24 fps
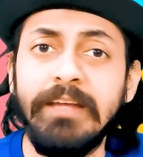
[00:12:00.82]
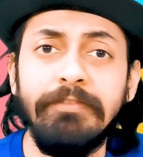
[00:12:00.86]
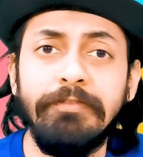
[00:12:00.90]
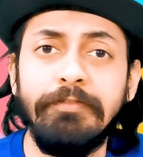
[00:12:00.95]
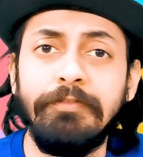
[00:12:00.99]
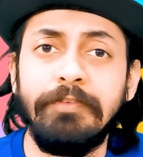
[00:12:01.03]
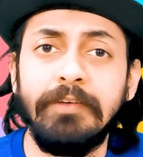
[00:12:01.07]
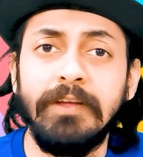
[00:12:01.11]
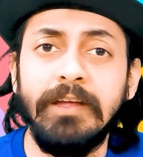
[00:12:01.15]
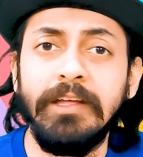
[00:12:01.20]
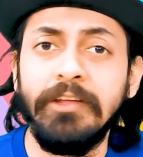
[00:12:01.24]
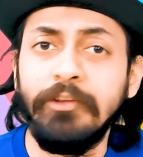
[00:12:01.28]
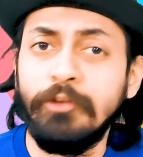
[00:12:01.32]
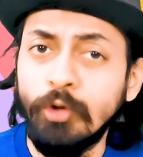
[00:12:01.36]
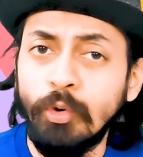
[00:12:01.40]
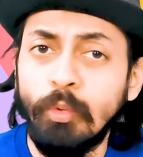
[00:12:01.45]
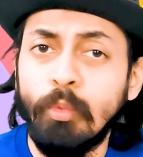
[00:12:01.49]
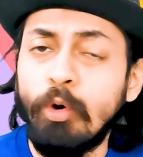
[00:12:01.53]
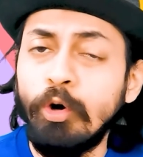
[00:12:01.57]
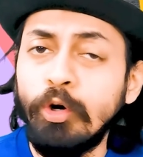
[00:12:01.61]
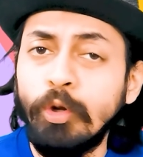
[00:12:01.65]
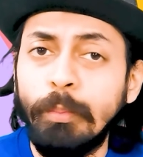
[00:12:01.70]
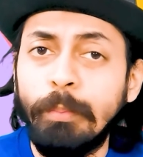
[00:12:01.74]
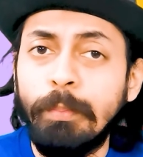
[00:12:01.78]
if you
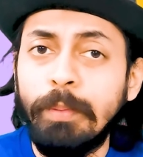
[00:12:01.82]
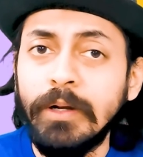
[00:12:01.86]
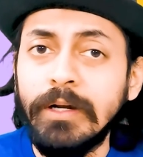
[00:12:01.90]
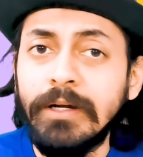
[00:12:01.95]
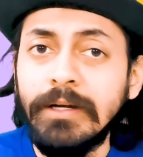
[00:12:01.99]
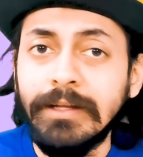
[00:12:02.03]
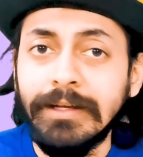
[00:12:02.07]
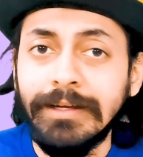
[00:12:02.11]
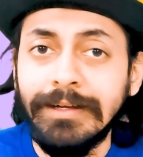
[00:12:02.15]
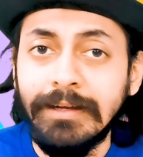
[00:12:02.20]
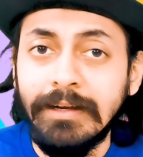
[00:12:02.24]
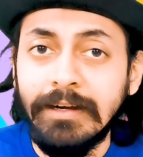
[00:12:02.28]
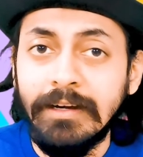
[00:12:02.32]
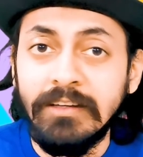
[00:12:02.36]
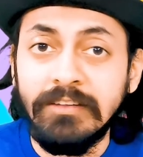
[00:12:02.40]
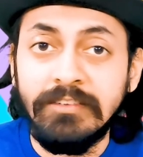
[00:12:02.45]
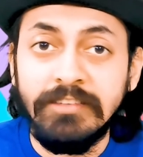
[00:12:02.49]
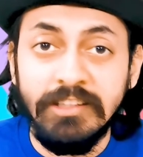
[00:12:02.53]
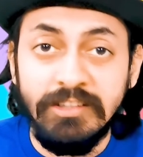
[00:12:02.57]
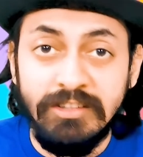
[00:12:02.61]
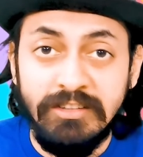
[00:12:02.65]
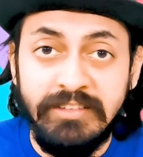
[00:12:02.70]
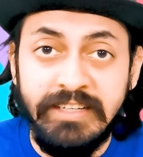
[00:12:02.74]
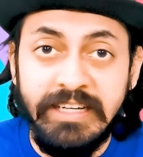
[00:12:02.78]
want to build a
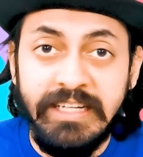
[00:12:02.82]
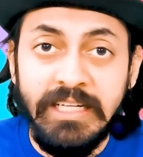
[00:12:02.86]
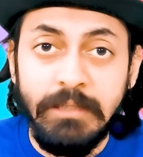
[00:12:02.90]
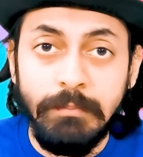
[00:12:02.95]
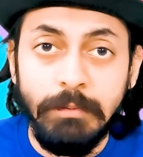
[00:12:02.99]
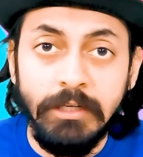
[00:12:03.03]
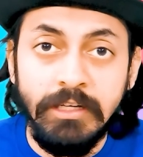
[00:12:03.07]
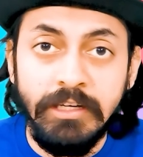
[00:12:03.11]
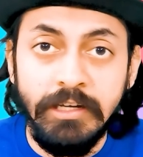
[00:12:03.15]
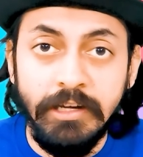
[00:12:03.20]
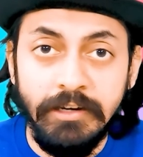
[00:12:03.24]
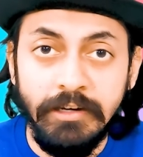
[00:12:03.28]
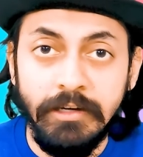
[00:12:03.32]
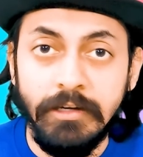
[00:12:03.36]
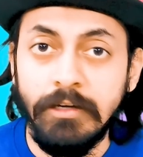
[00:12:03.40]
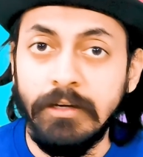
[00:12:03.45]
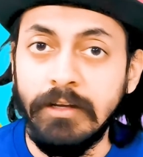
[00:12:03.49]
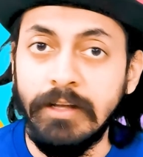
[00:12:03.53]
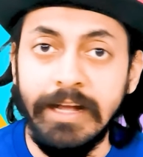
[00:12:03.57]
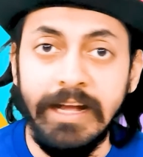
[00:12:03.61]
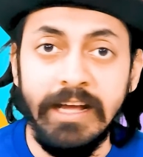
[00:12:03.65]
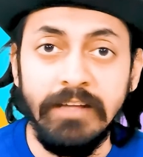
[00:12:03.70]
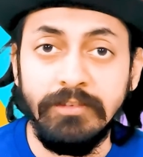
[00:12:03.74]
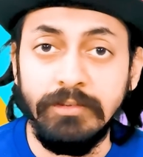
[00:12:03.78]
sustainable
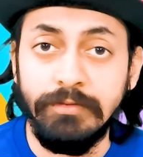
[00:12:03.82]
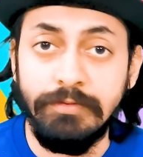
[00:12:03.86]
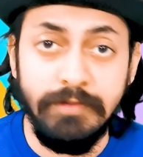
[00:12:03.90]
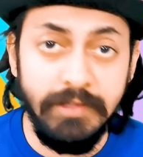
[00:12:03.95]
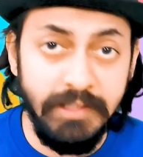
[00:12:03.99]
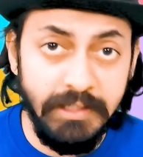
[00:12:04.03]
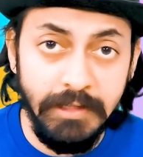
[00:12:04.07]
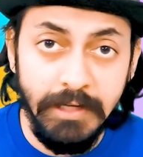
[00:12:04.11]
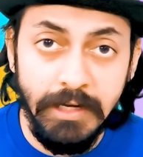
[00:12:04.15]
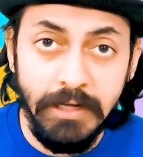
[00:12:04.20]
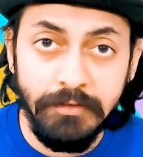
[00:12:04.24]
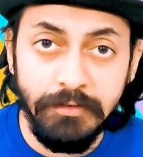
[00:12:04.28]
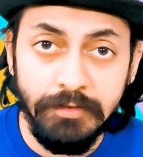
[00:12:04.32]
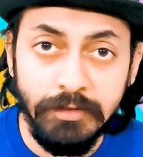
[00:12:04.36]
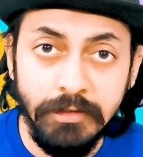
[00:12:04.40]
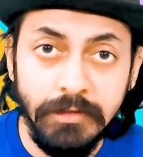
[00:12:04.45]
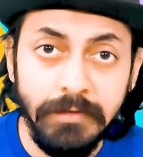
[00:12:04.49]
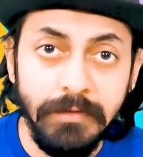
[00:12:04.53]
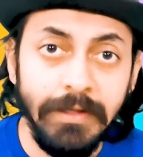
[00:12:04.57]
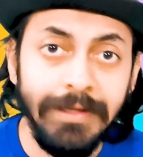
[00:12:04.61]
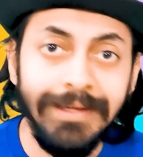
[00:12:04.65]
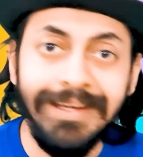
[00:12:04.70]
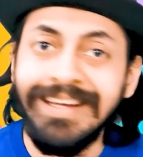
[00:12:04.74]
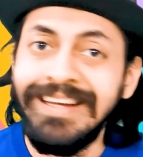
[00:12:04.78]
career as a freelancer,